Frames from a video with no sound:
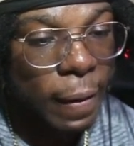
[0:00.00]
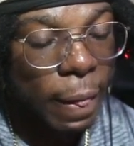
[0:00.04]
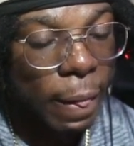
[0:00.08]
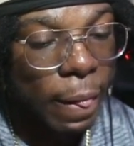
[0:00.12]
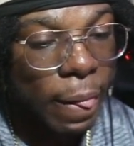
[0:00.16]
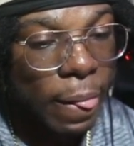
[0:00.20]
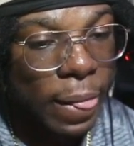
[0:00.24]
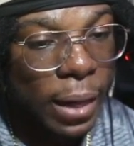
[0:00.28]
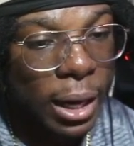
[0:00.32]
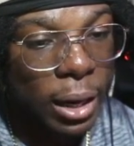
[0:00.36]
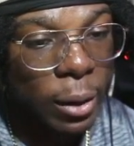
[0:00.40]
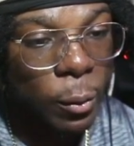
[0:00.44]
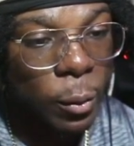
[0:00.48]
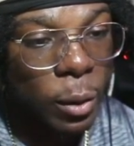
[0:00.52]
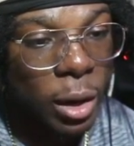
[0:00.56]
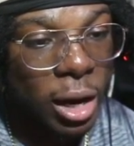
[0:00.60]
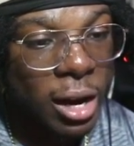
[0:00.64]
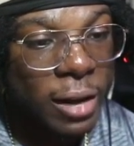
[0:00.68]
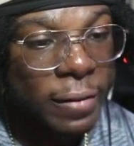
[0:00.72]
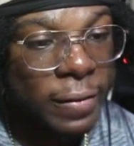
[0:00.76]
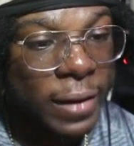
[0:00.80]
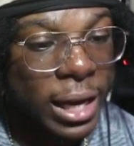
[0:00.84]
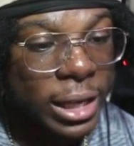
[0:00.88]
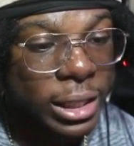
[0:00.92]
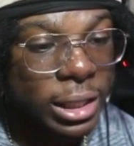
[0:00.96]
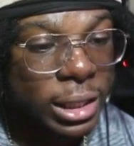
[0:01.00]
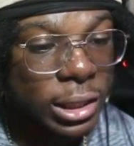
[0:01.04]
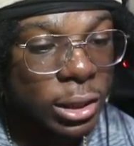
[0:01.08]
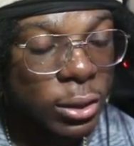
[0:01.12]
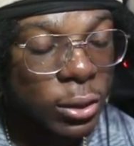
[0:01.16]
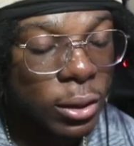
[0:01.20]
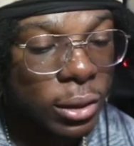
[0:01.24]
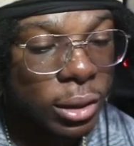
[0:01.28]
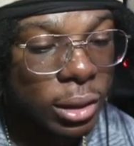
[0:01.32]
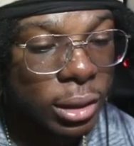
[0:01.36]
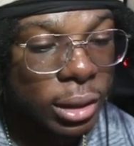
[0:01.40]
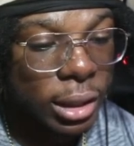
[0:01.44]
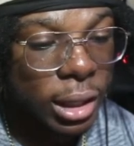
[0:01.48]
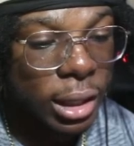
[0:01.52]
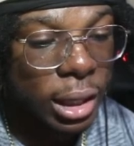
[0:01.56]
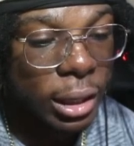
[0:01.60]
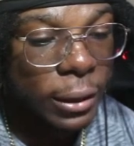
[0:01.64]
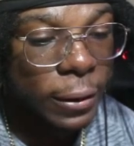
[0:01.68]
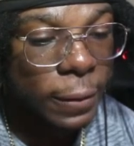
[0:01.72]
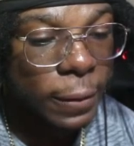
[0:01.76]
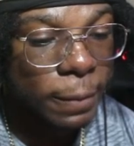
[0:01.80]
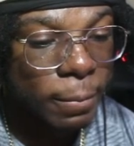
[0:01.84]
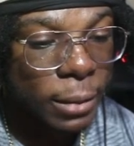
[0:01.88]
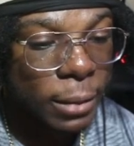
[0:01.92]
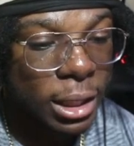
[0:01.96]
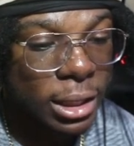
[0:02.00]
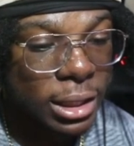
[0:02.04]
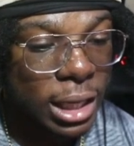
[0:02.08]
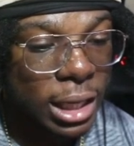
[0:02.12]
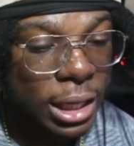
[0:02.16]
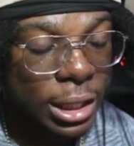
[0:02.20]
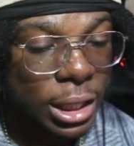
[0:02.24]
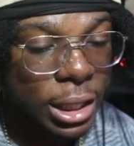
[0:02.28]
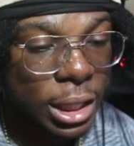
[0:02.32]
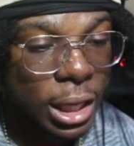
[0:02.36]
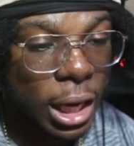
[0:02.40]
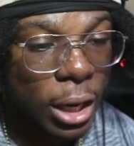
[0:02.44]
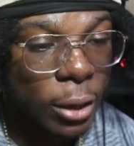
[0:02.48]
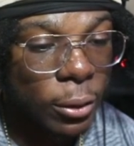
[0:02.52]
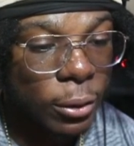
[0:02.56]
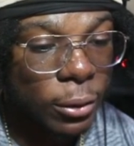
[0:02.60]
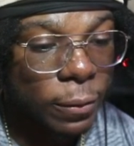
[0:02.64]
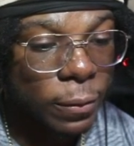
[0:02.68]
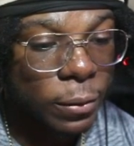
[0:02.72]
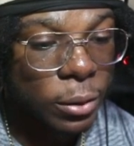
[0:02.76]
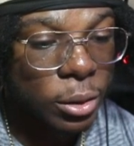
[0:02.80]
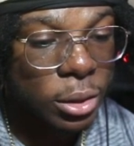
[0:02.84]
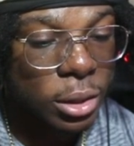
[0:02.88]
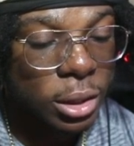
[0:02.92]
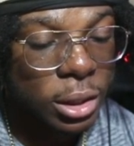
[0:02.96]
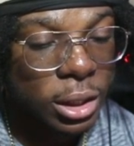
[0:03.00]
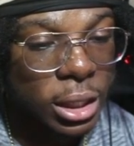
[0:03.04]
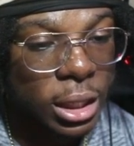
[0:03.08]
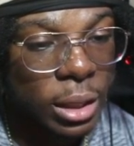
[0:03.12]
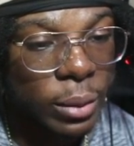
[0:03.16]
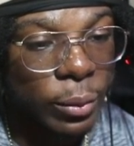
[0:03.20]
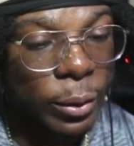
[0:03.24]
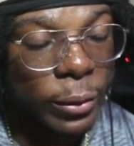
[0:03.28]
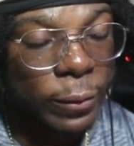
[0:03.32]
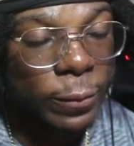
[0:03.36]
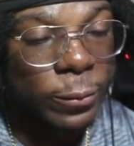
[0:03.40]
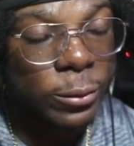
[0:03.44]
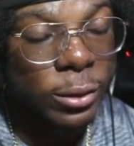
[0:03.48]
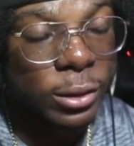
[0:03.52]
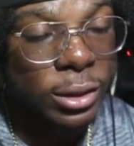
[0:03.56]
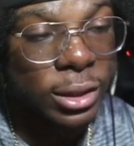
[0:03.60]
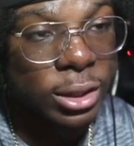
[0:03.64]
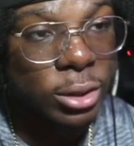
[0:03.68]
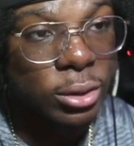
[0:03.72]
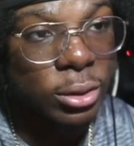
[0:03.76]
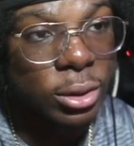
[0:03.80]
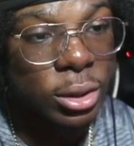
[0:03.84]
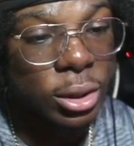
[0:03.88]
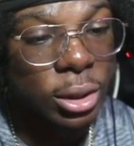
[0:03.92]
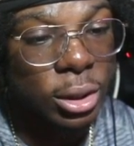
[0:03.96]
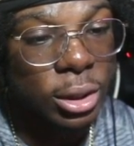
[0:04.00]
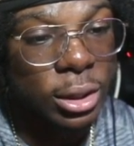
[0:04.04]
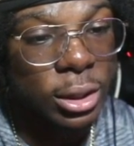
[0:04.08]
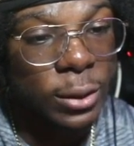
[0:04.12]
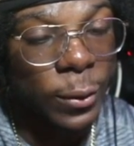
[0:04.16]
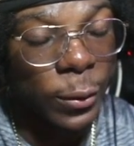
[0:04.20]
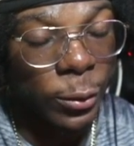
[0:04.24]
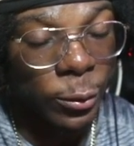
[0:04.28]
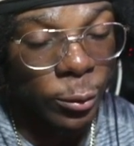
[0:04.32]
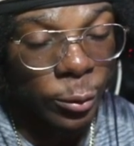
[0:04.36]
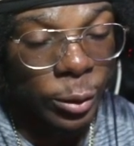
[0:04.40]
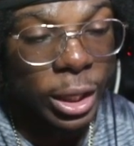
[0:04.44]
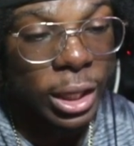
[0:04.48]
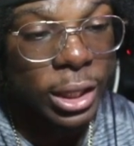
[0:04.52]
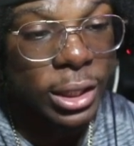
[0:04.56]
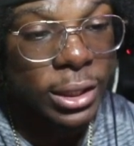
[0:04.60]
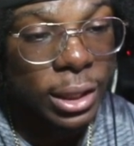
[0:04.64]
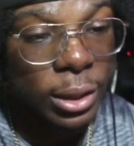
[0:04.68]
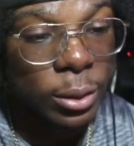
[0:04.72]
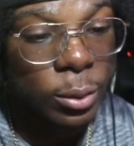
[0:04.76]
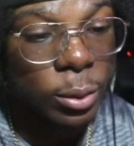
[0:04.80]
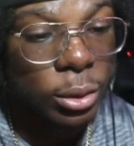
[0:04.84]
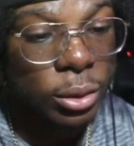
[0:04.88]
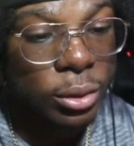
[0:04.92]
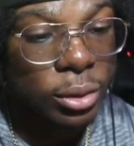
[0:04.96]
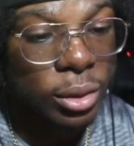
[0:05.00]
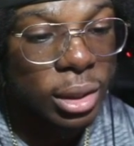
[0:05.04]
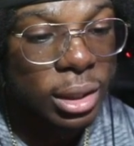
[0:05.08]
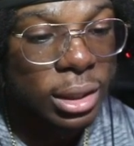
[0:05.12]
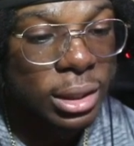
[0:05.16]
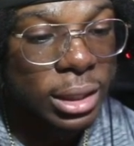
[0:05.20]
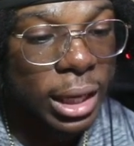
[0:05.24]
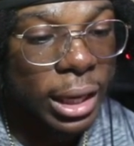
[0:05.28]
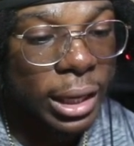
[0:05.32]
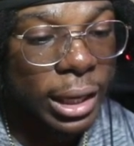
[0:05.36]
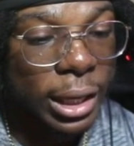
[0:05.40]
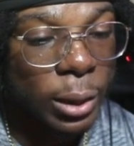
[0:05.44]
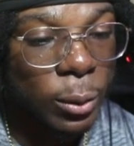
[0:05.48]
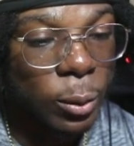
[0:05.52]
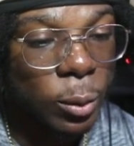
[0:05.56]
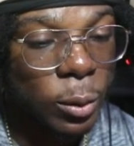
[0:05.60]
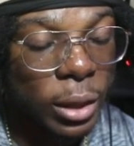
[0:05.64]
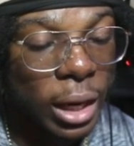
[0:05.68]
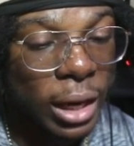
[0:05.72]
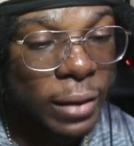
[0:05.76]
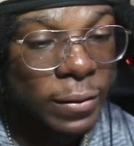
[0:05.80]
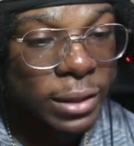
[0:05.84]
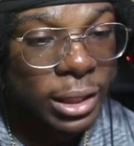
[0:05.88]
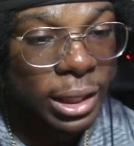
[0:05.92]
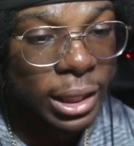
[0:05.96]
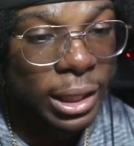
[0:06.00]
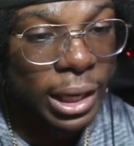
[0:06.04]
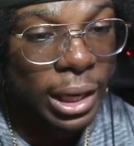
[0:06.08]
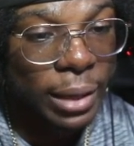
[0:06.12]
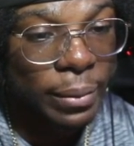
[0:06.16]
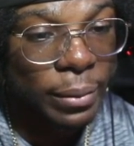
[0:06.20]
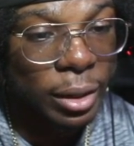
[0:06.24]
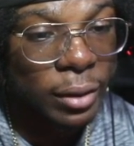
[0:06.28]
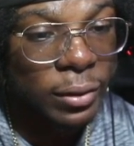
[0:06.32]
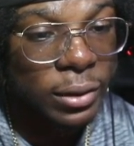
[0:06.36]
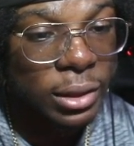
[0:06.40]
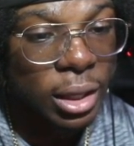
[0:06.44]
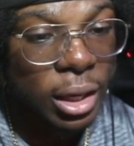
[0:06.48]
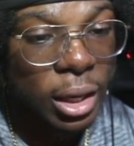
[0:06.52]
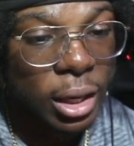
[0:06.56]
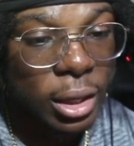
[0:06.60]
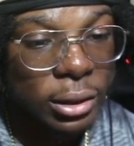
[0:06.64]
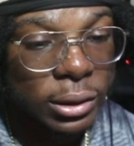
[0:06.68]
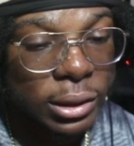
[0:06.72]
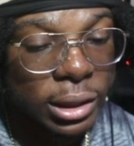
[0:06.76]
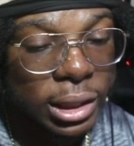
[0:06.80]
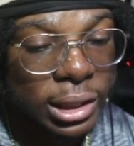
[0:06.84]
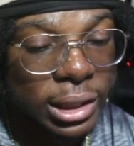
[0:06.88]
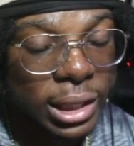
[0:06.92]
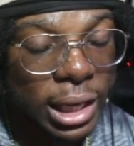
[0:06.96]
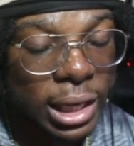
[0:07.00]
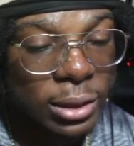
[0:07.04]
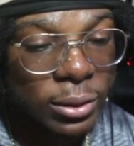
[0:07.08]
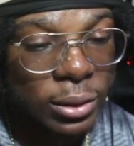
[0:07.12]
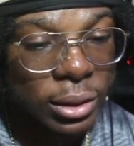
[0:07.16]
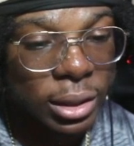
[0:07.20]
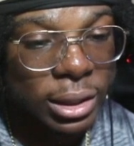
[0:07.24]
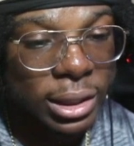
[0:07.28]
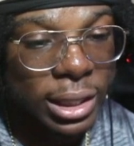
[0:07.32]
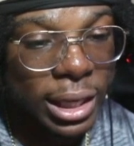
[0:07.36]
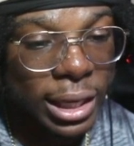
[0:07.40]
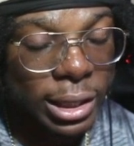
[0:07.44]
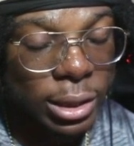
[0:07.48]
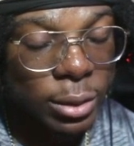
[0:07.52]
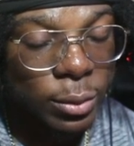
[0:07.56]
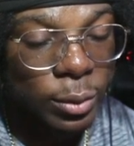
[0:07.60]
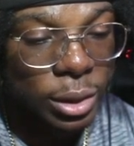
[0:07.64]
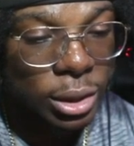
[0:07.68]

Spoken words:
Now, what I've actually gone and done is actually held a Future team with 3 single units, and they all have Zenkai buffs. So this guy's got the tag switch.